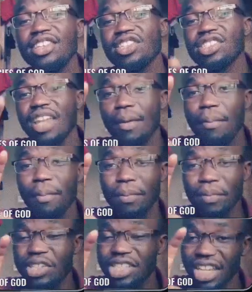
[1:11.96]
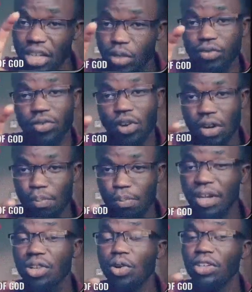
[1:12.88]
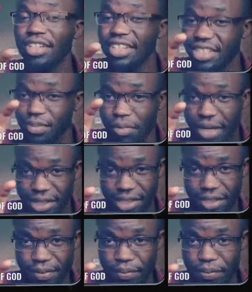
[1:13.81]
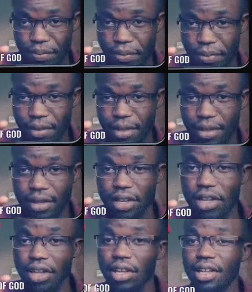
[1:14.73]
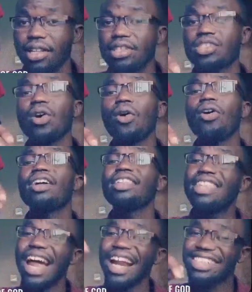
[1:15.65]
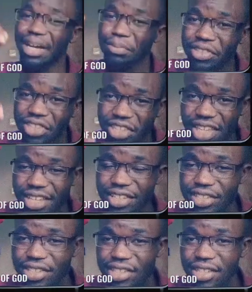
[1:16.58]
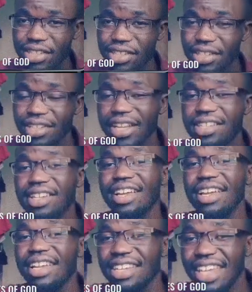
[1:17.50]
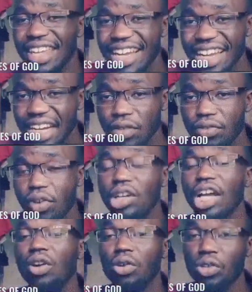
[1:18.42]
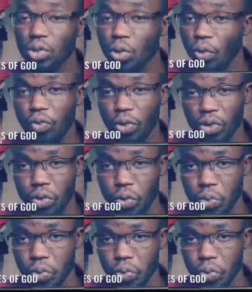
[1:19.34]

is the grace of God, but not His mercy. So there are some things that the grace of God cannot do for you.